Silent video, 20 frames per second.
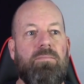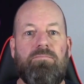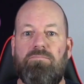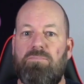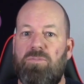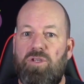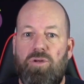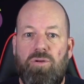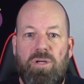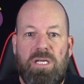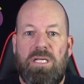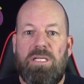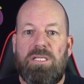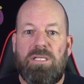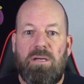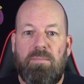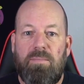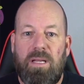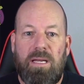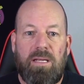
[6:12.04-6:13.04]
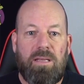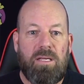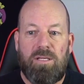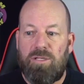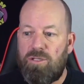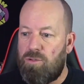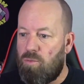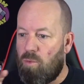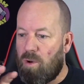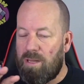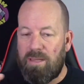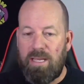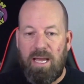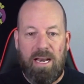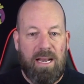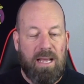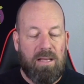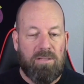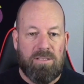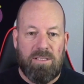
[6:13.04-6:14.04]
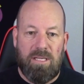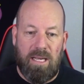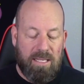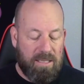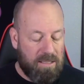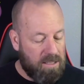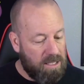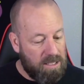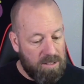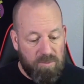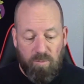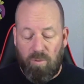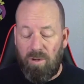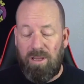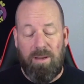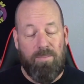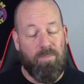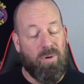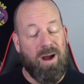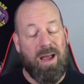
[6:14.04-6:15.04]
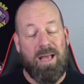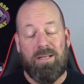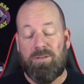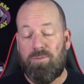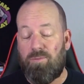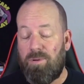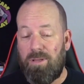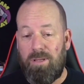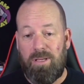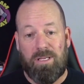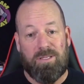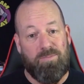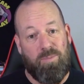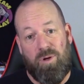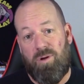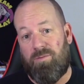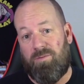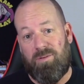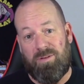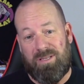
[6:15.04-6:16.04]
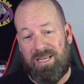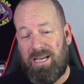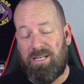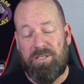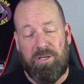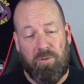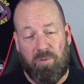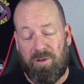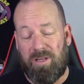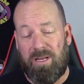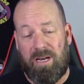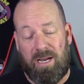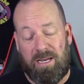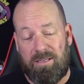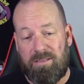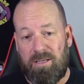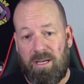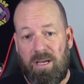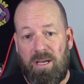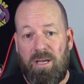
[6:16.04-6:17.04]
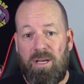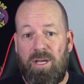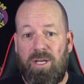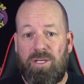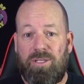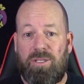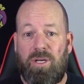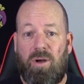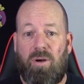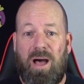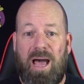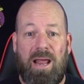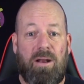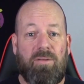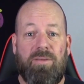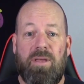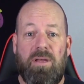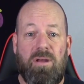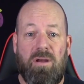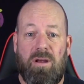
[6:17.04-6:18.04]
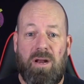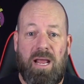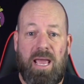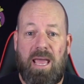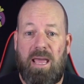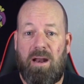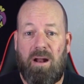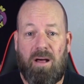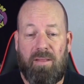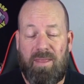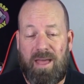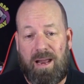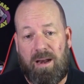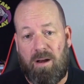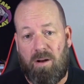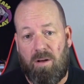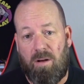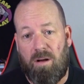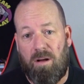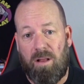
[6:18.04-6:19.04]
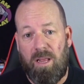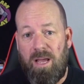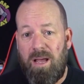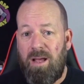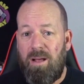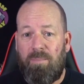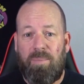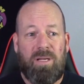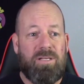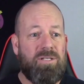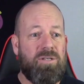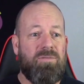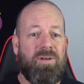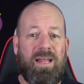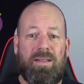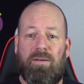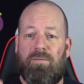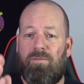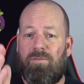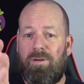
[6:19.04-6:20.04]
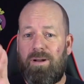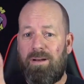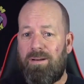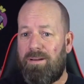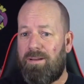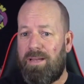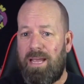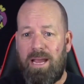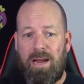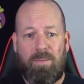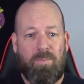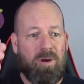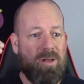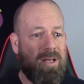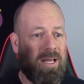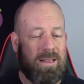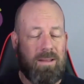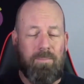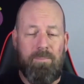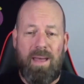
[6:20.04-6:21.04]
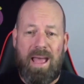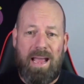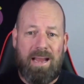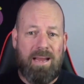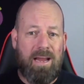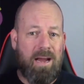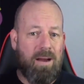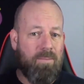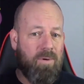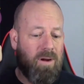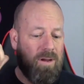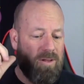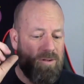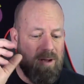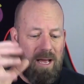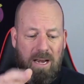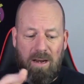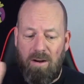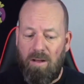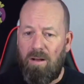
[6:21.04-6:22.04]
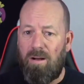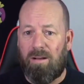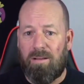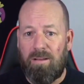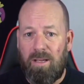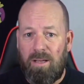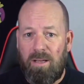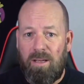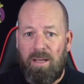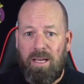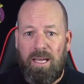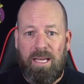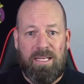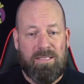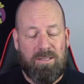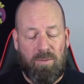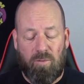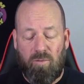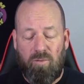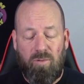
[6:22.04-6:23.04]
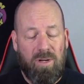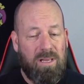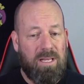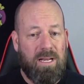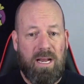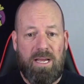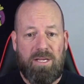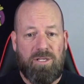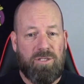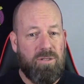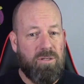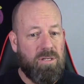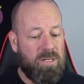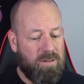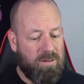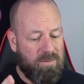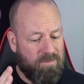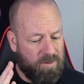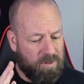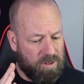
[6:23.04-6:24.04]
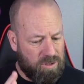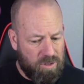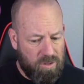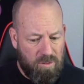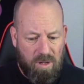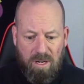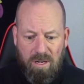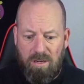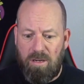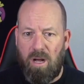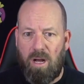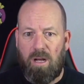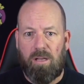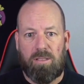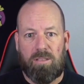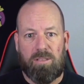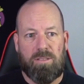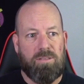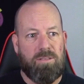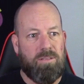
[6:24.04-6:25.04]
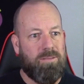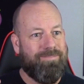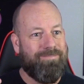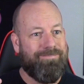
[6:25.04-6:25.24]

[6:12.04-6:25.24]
you need something like this, you want that L C D, it, it's really bright, it's really, it's beautiful, it's actually really nice. So I don't think you're gonna hate on that at all. Plus you've got the front camera, you got the back camera, you got it all. It's a really nice unit for two hundred dollars.